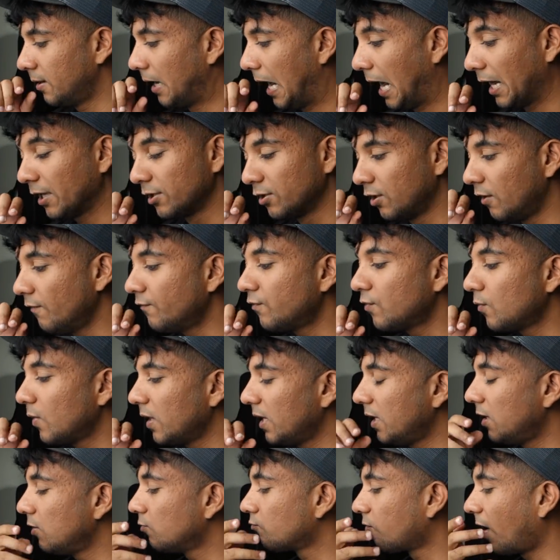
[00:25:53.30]
I love the way
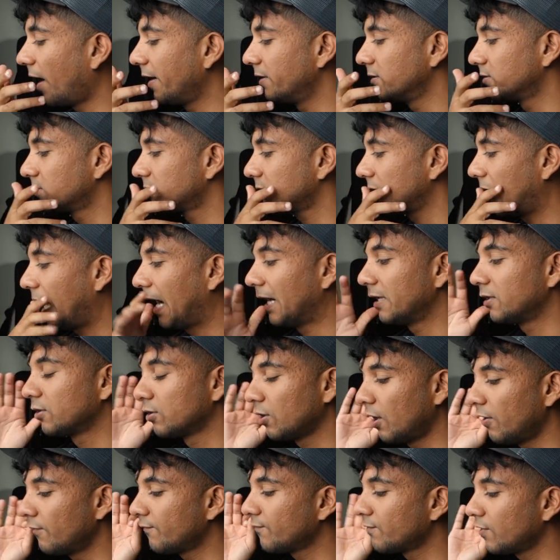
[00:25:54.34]
he writes. I
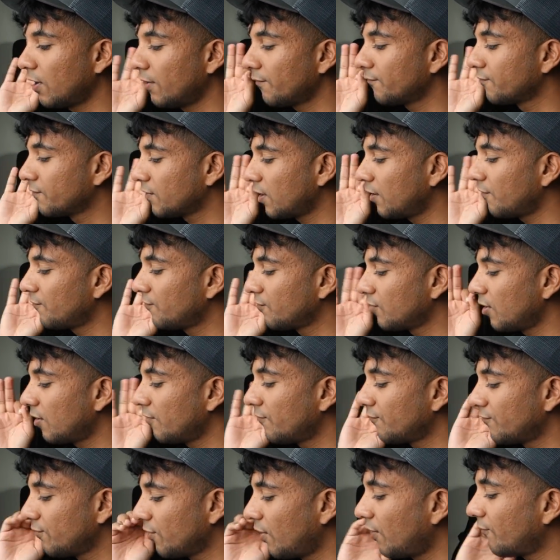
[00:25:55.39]
love, love, love,
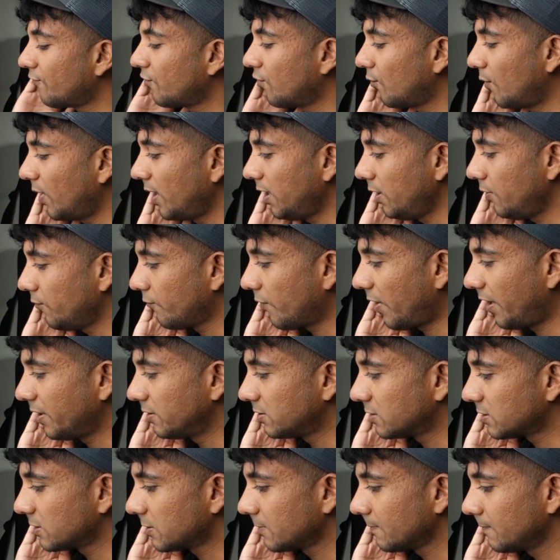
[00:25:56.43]
love, love the way he
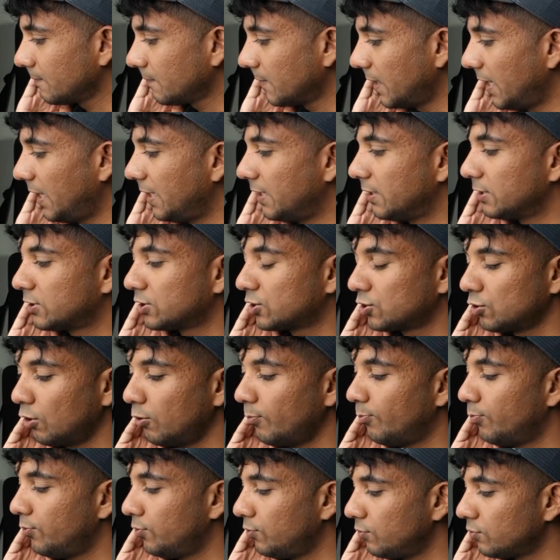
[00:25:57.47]
writes. It is so
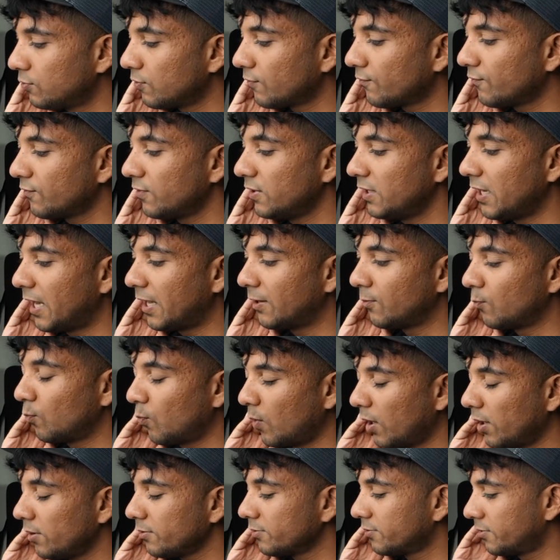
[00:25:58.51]
beautifully and
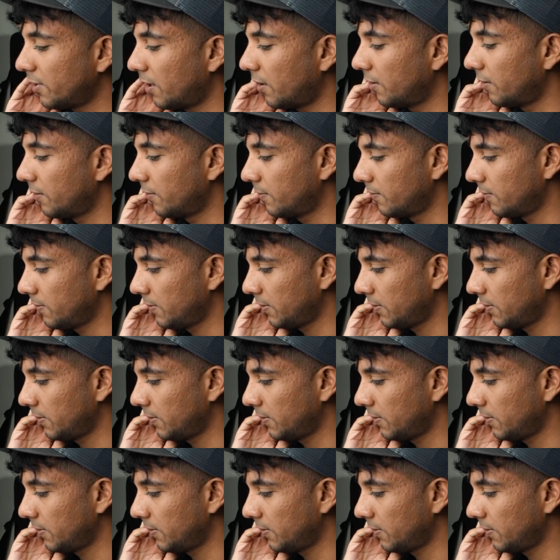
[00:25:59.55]
well done.